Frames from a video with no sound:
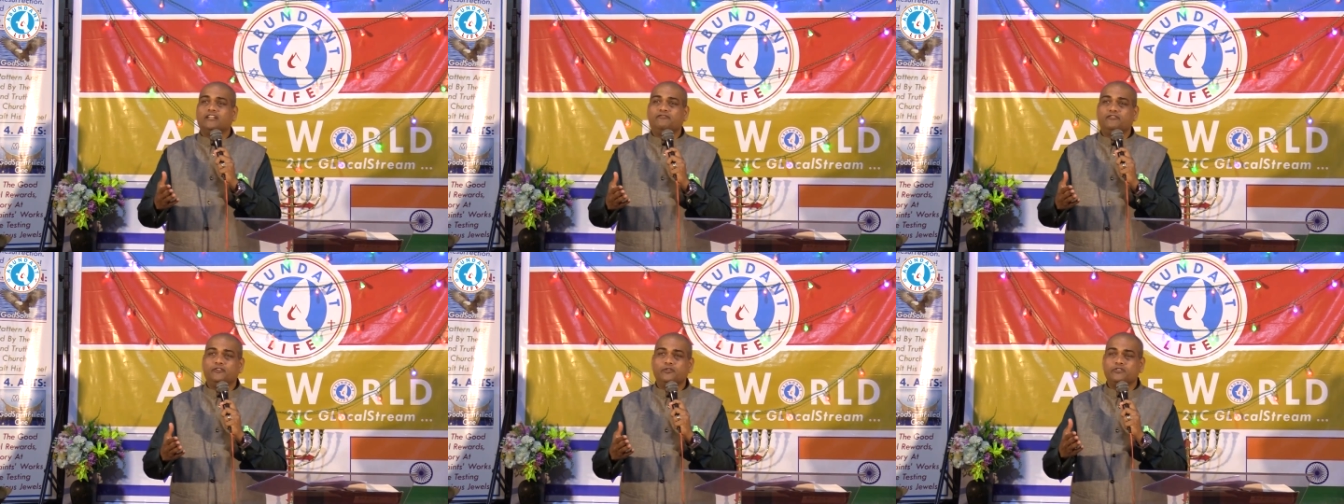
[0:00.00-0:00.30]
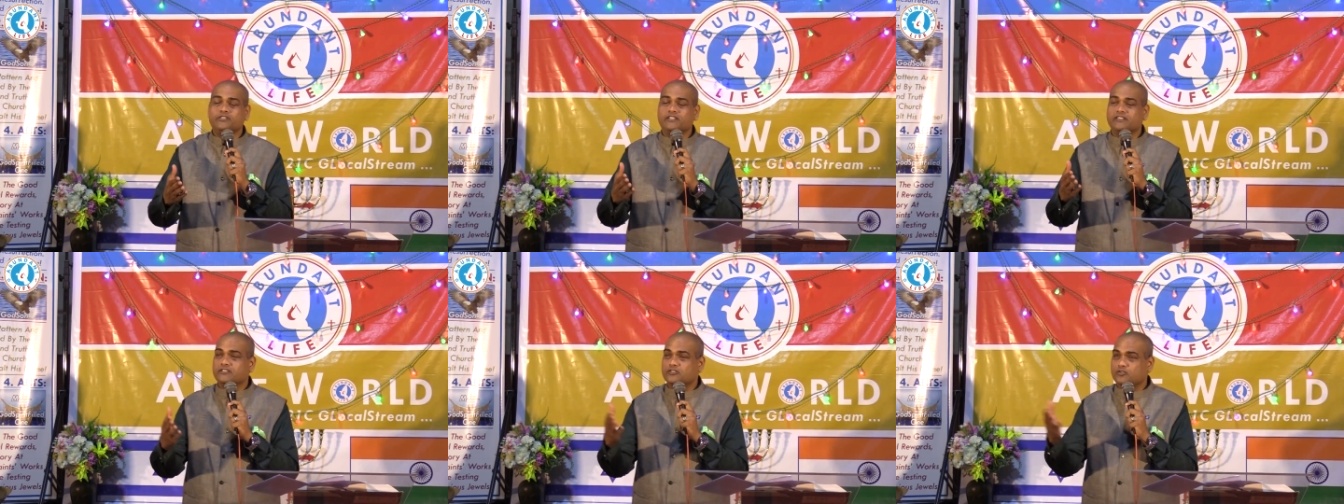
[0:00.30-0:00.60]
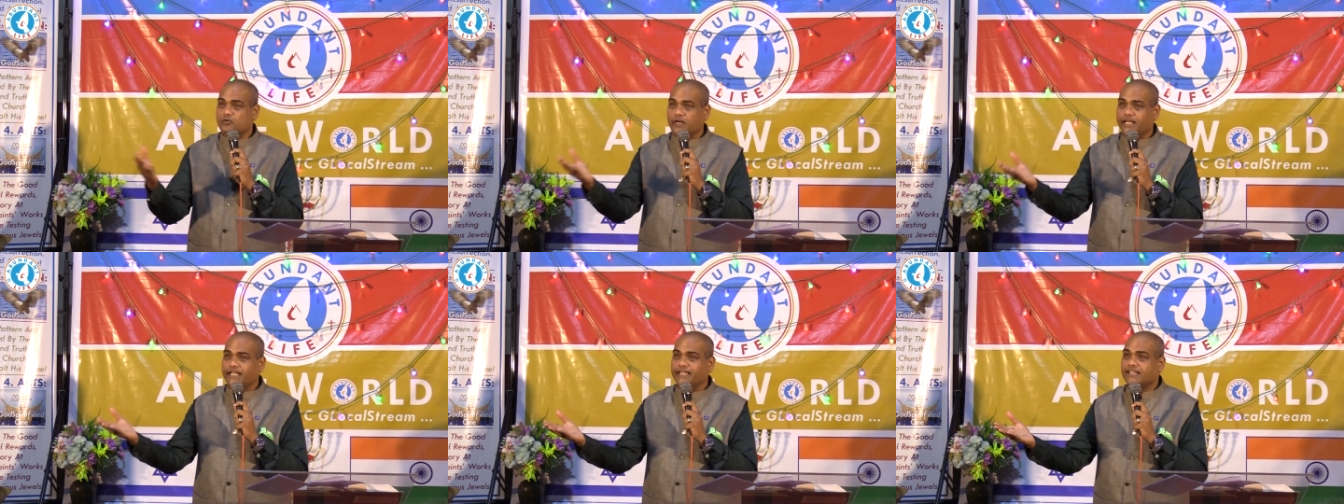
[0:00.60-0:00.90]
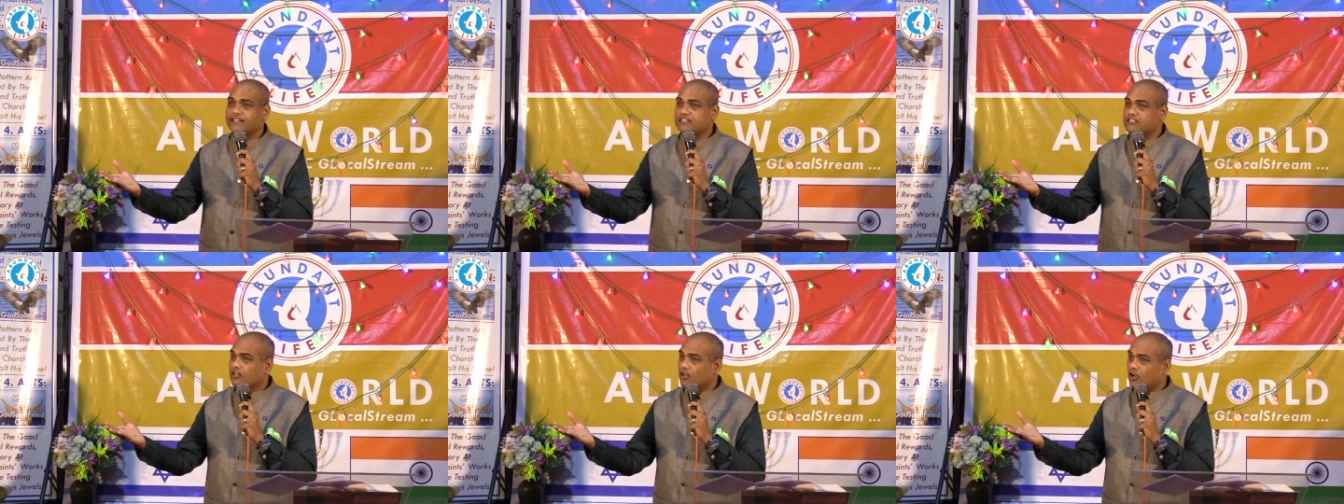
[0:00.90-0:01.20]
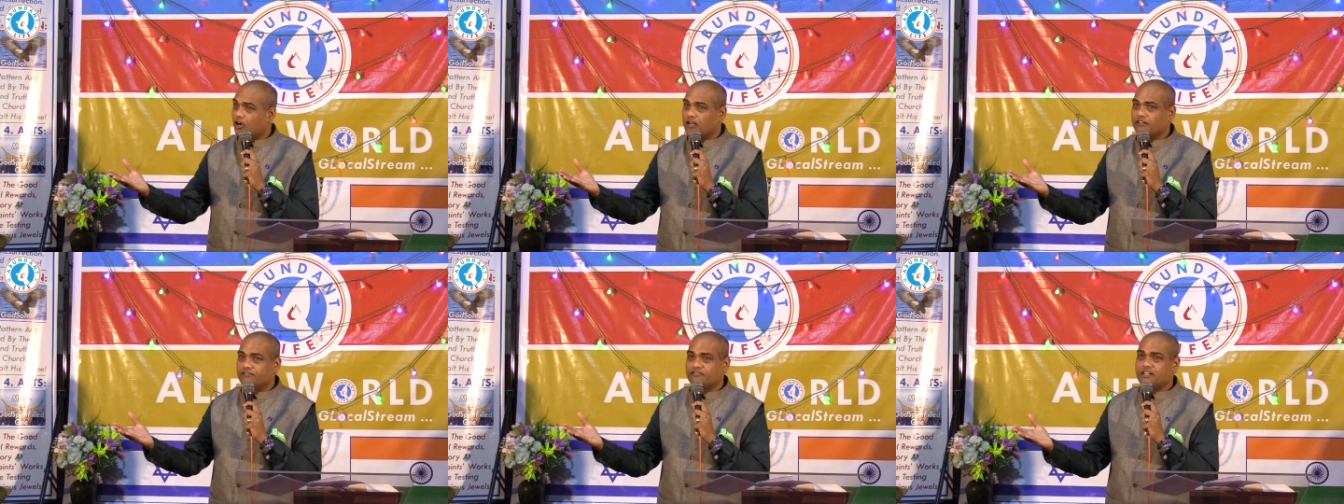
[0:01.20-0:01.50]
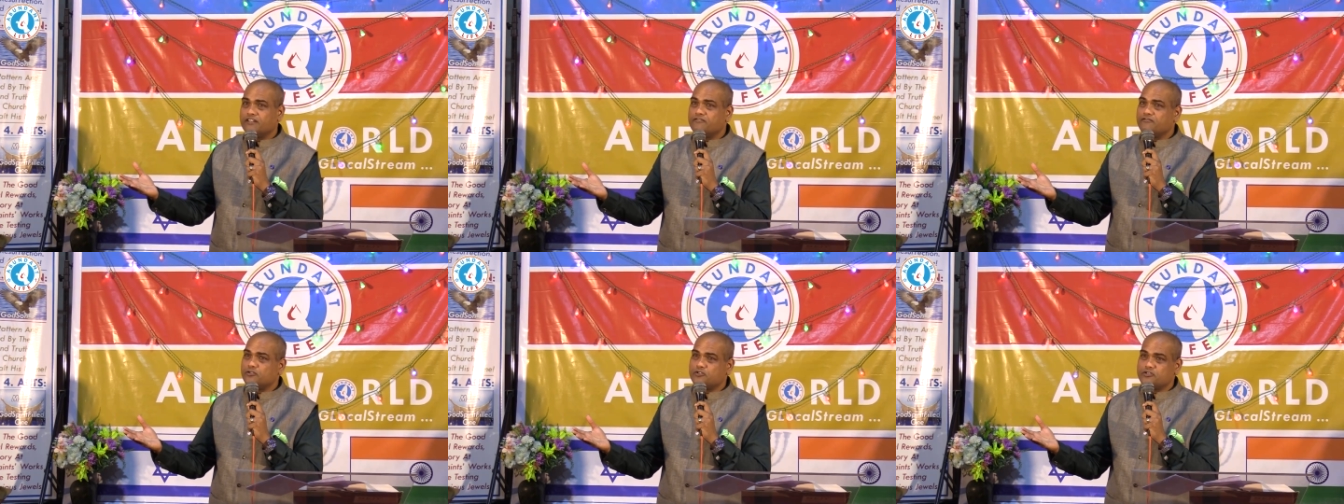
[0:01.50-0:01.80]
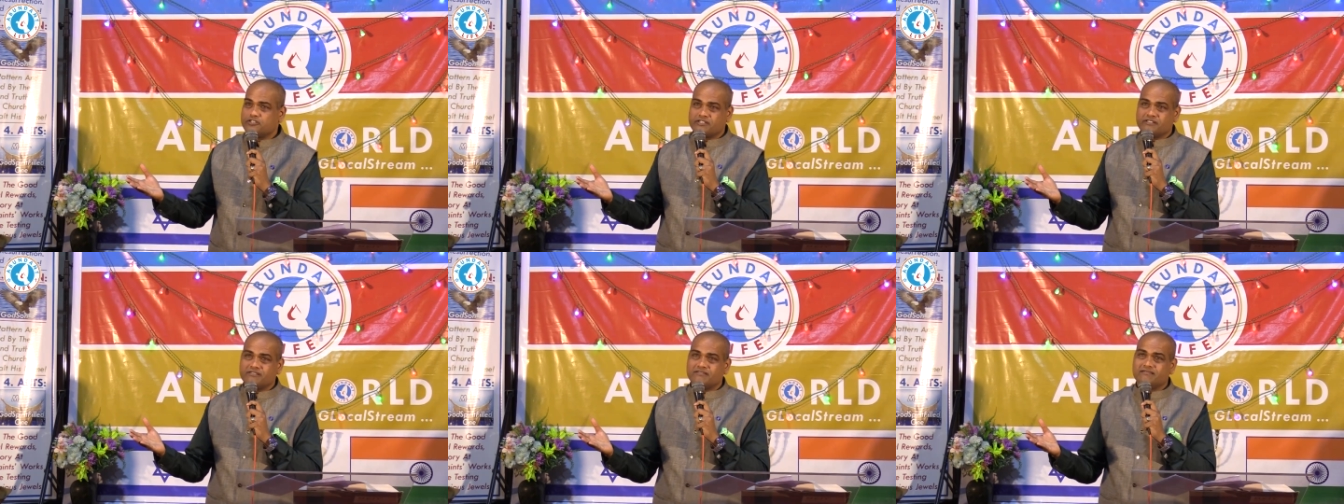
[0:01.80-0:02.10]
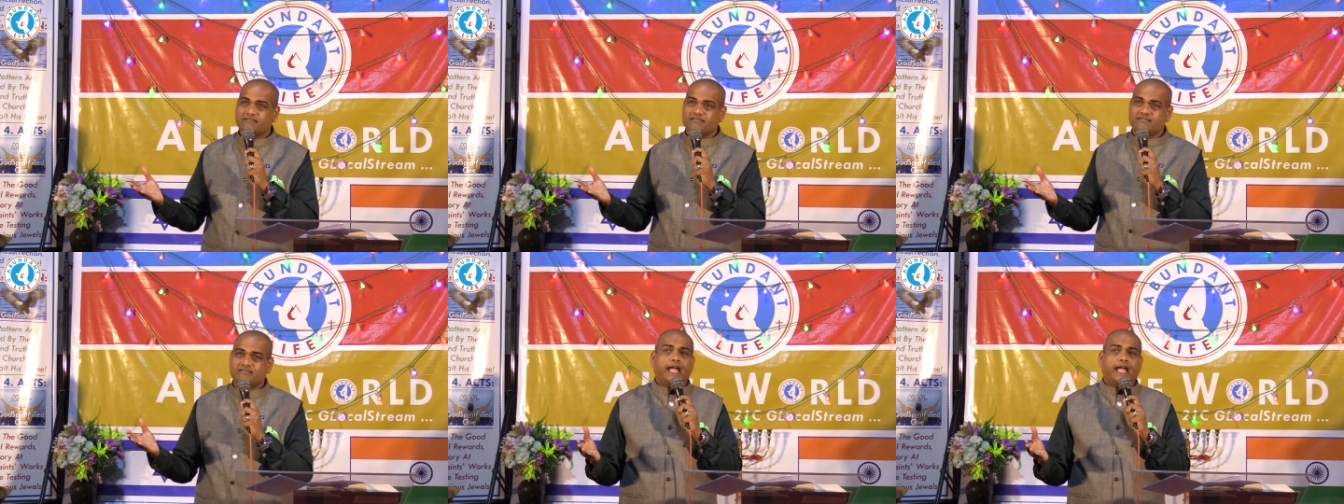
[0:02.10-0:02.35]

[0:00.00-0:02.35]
confusions, today there is a lot of confusion.